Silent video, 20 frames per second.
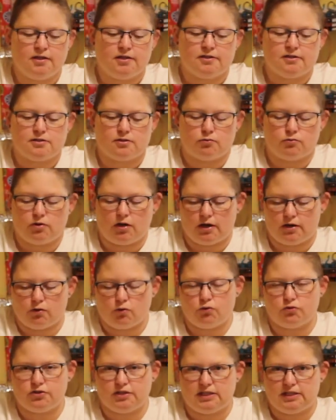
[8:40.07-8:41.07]
So not
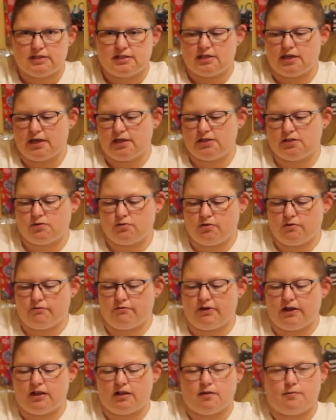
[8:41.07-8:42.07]
only did I do the
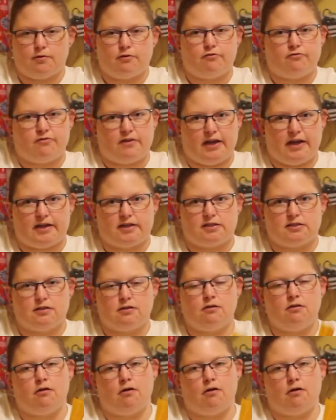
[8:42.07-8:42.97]
vellum effect